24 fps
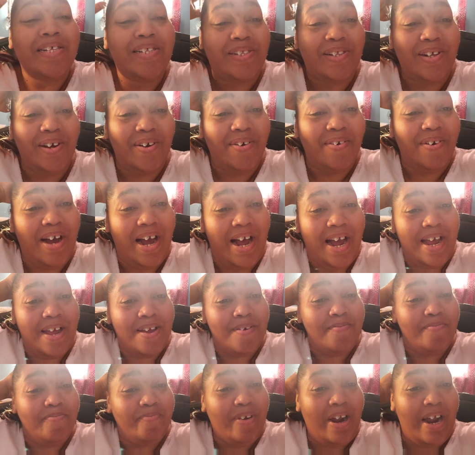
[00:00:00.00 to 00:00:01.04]
so
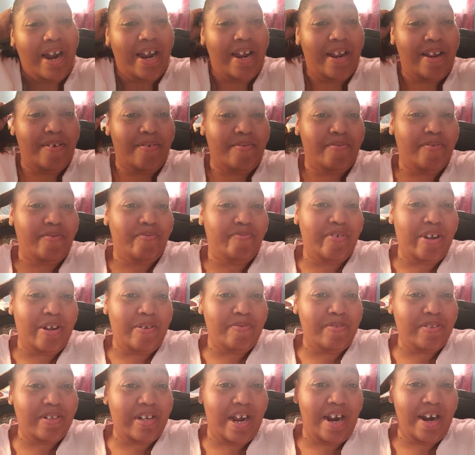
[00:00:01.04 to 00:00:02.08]
I'm I'm
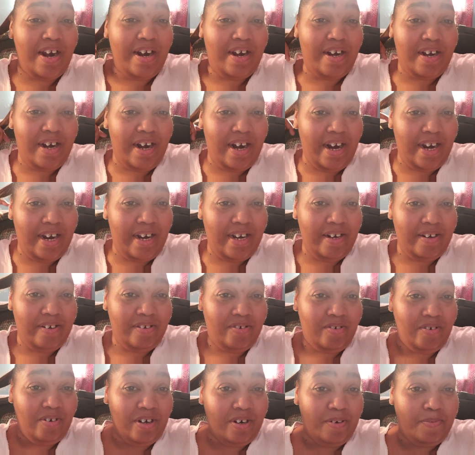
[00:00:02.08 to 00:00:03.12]
I'm tired. I'm
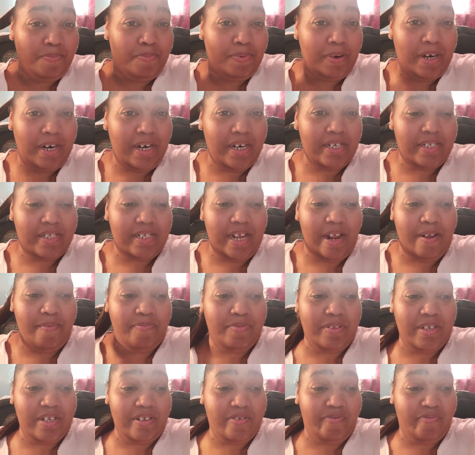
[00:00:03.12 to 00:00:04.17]
gonna probably
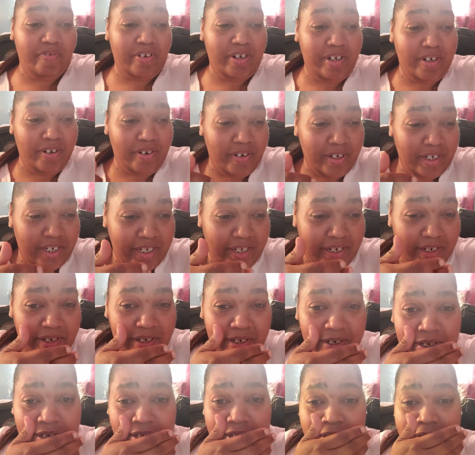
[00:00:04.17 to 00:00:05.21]
end this video
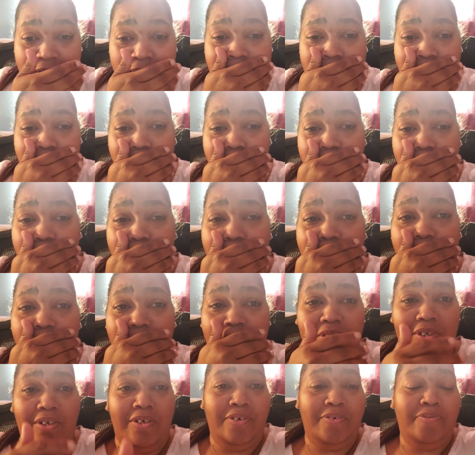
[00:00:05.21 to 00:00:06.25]
here.
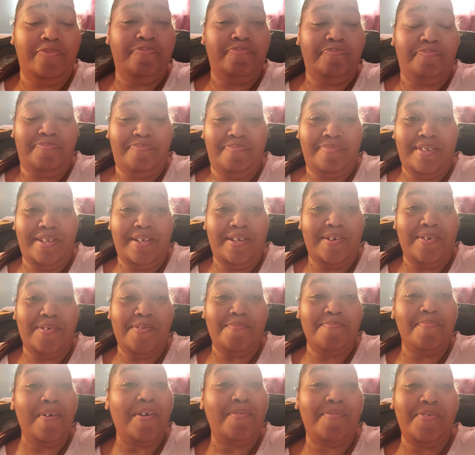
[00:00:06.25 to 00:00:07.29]
No, oh,
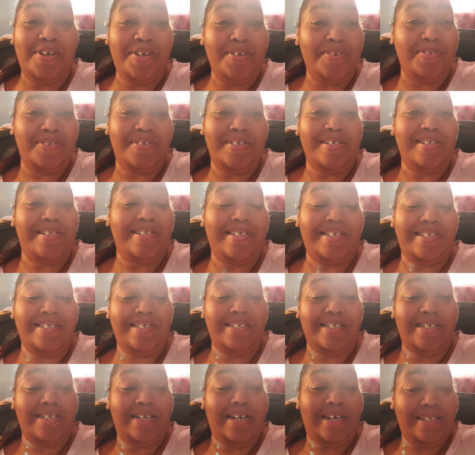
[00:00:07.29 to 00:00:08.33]
my videos just
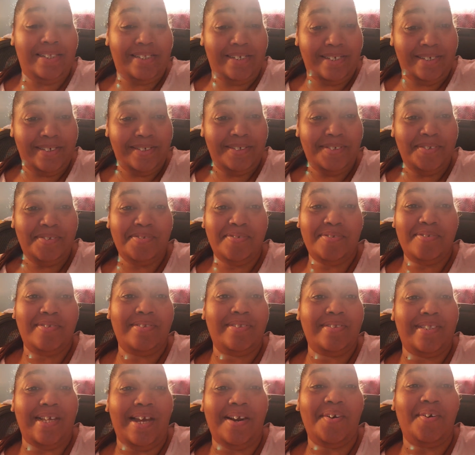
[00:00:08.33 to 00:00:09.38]
got done
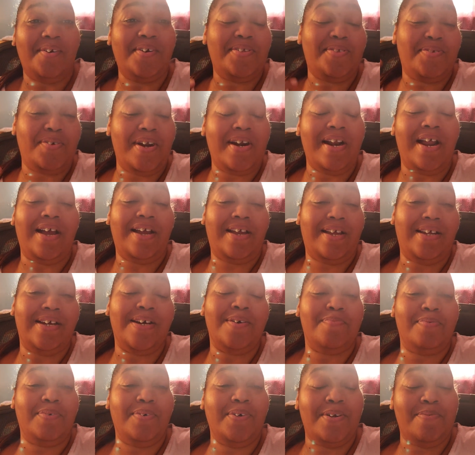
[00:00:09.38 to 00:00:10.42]
downloaded, so now I can
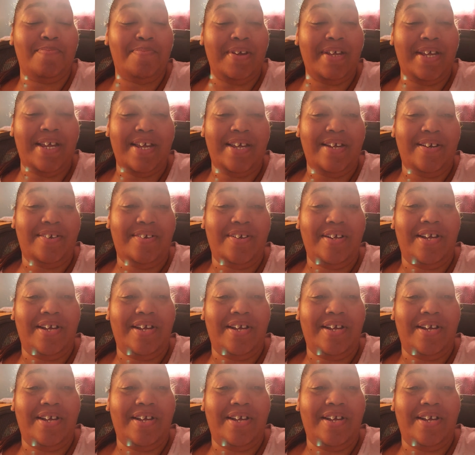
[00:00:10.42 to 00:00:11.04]
upload them and